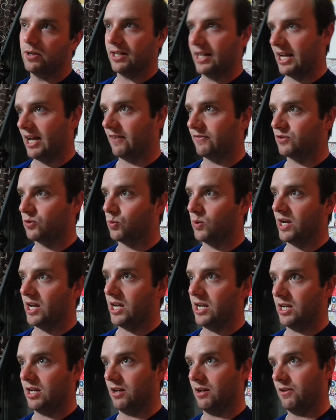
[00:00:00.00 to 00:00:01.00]
want to have to
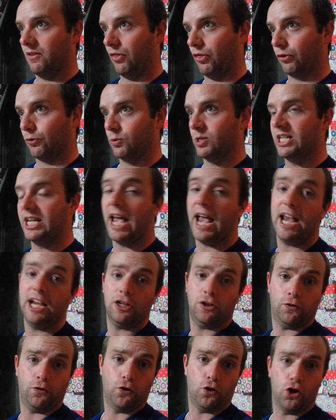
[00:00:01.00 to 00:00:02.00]
wait three
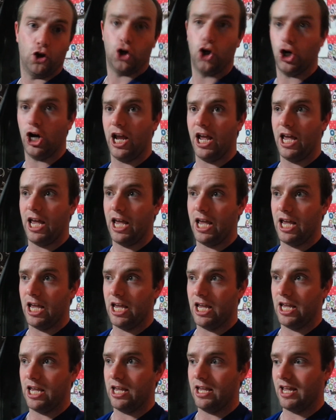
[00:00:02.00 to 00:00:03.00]
days for
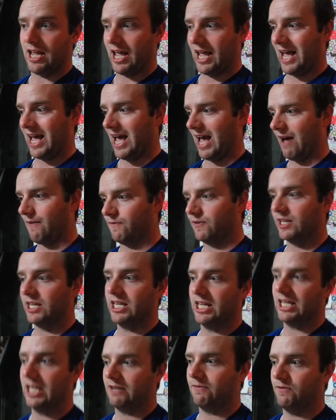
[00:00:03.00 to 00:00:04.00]
a half a
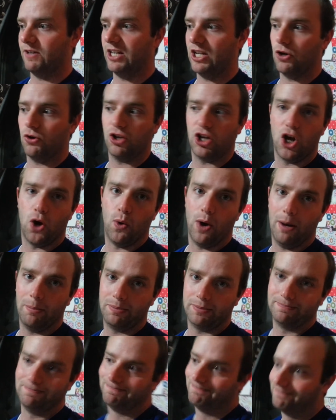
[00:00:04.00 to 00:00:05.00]
gig video to go
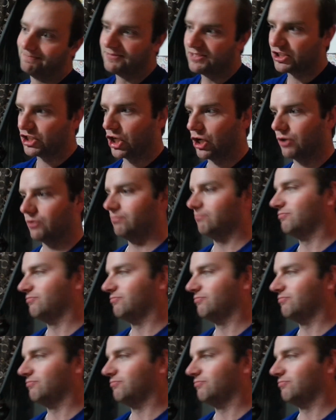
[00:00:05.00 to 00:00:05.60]
up. So,